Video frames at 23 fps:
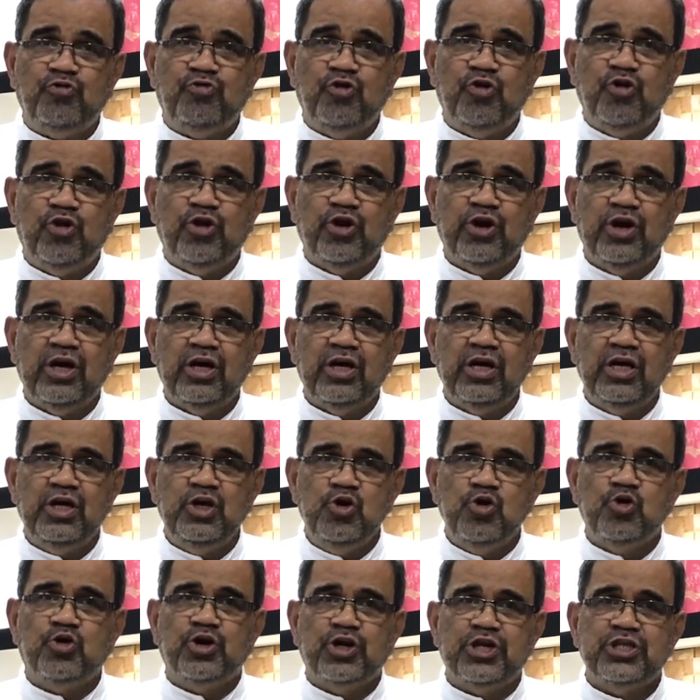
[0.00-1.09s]
for
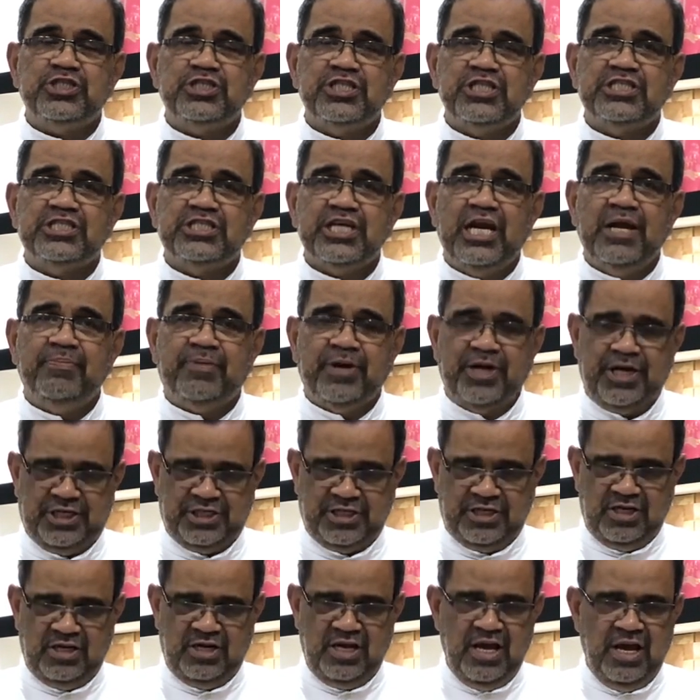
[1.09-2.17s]
Eucharistic
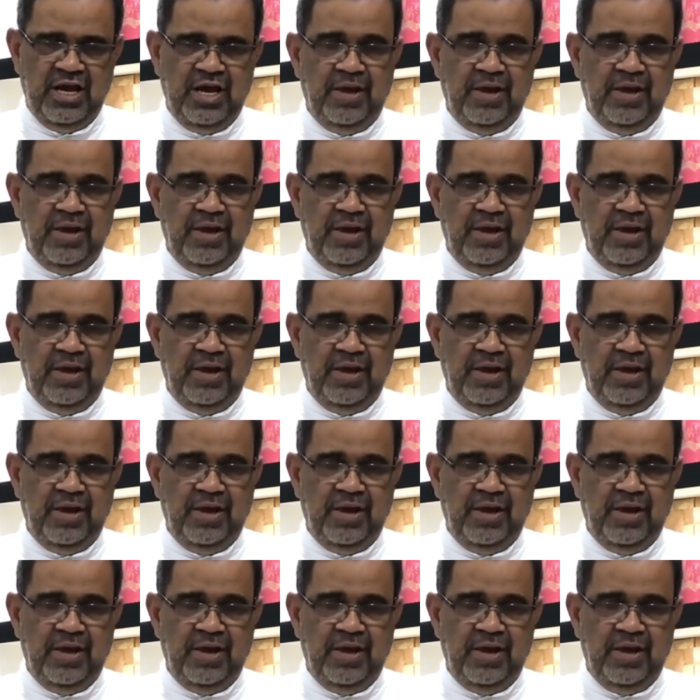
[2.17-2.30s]
celebration,